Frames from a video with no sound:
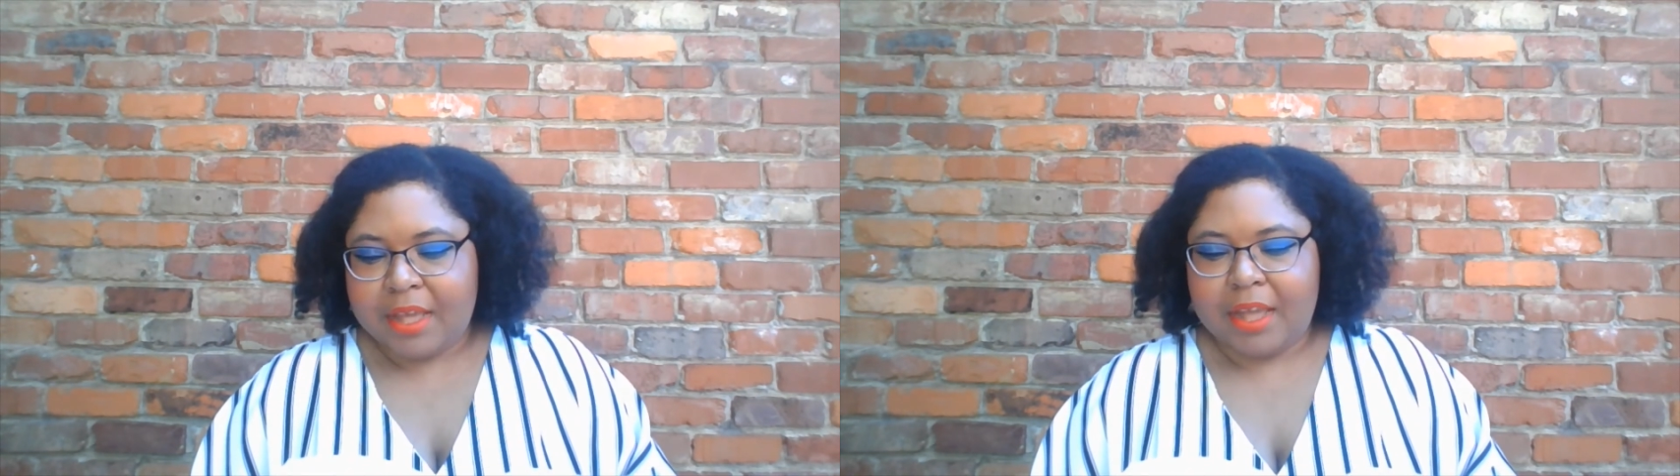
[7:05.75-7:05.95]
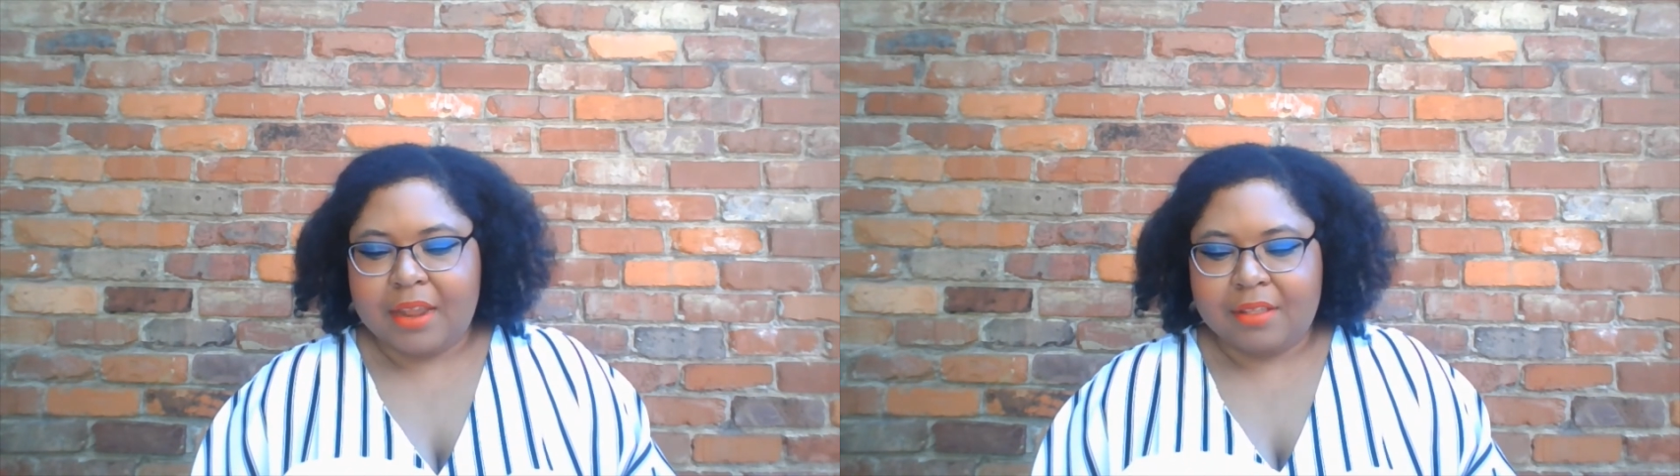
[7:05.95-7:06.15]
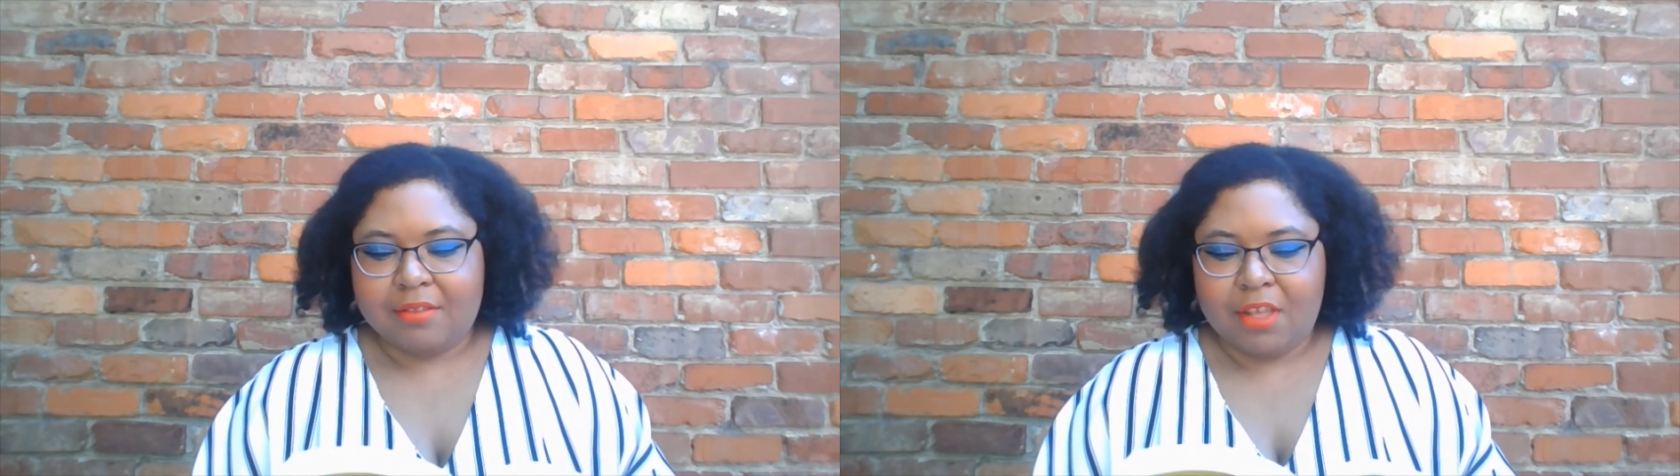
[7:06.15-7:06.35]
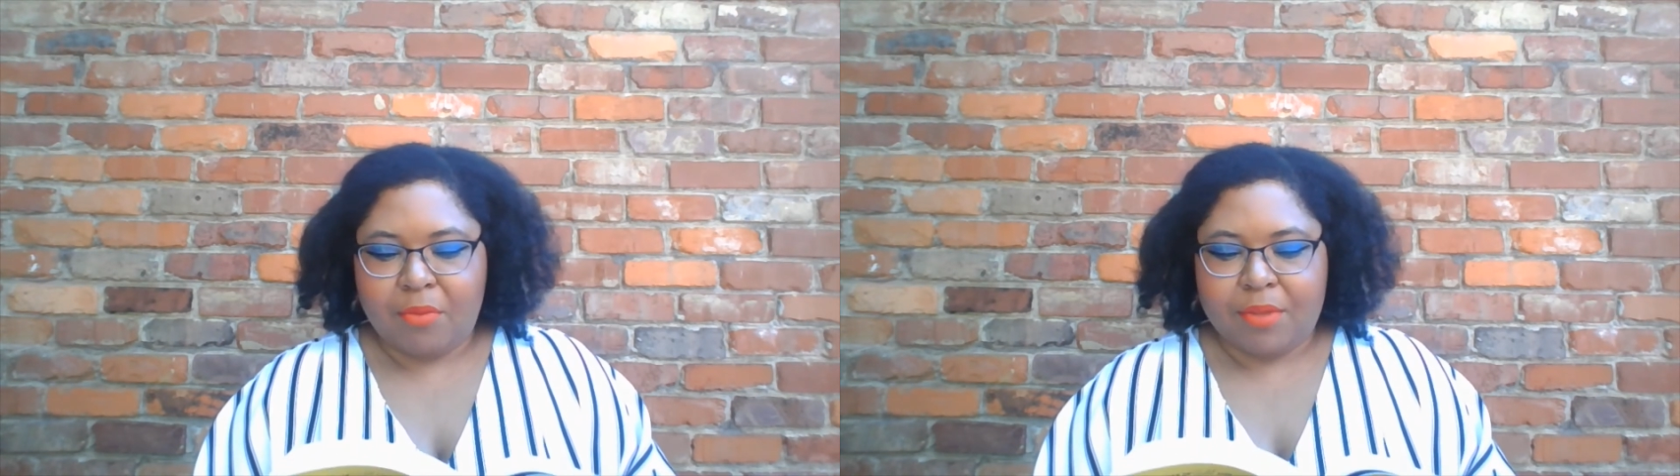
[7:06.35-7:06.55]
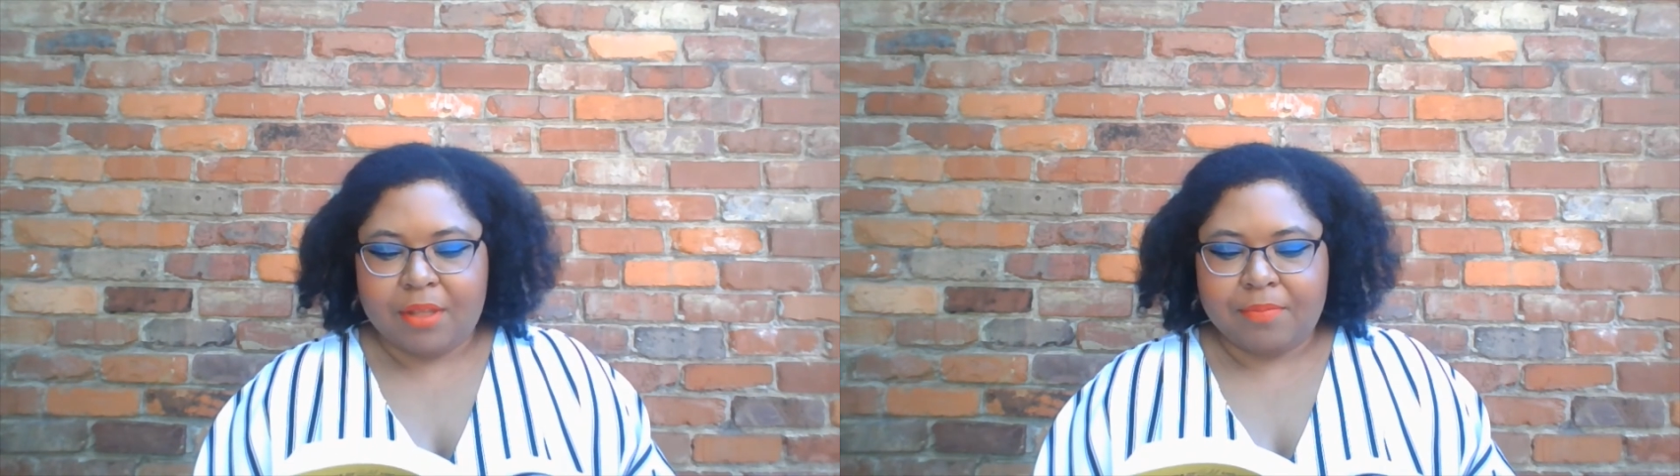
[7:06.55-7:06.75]
and in
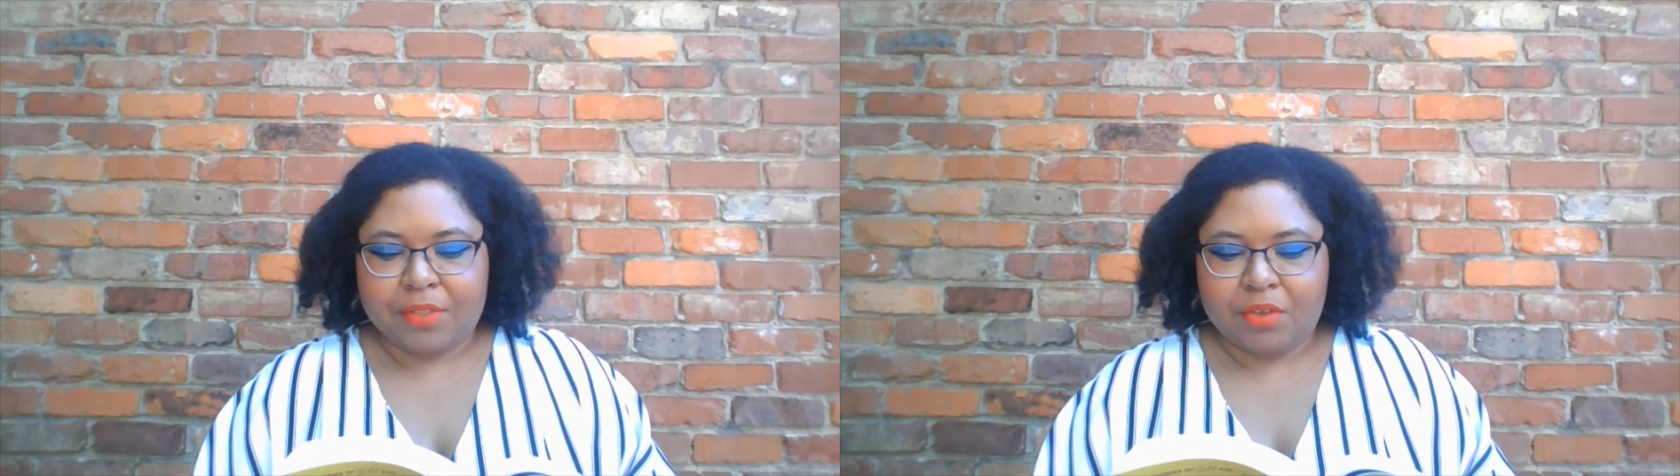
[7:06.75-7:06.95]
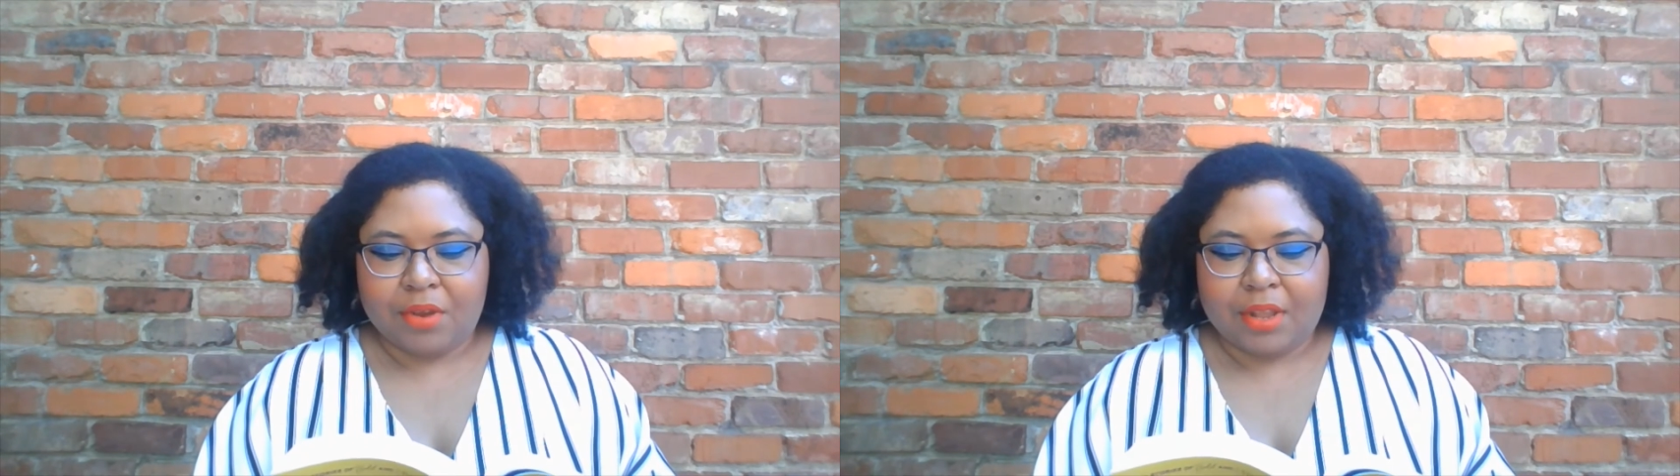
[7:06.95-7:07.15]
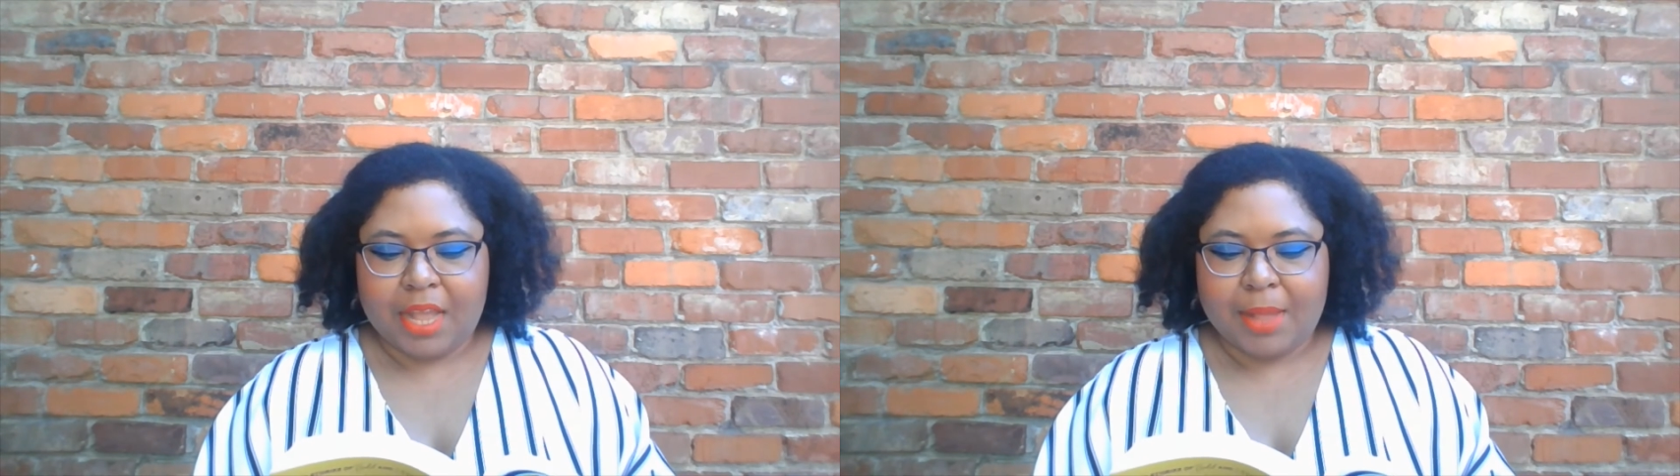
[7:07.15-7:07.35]
Selma, during